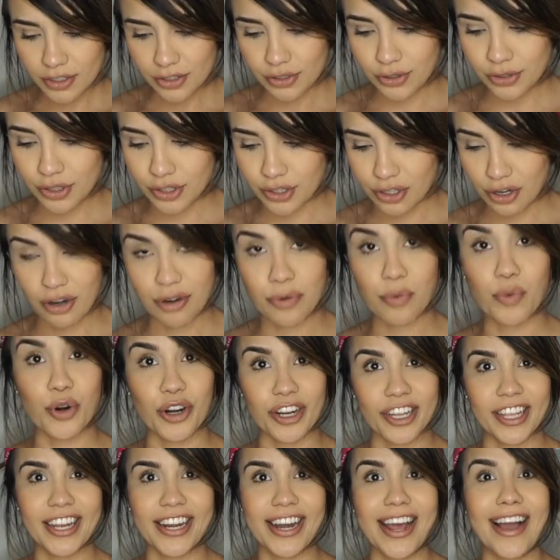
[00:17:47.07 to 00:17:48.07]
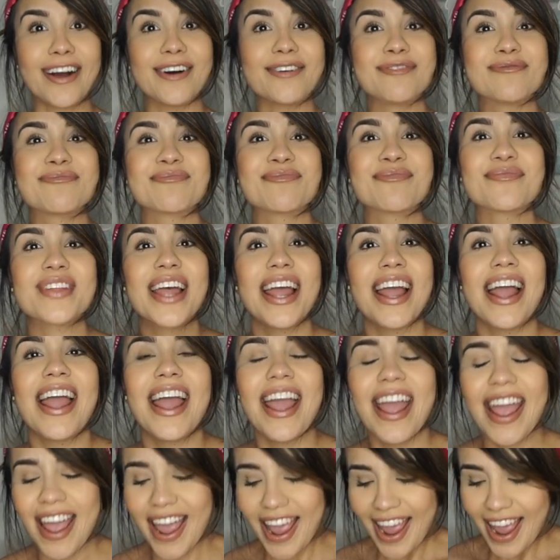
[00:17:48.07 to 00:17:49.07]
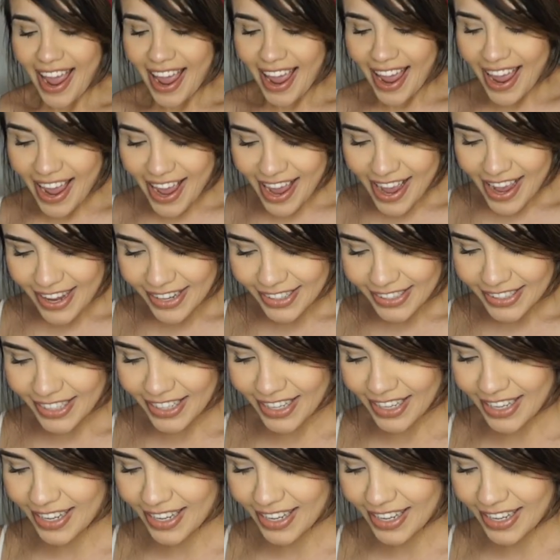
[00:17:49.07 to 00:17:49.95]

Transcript: to start working out. And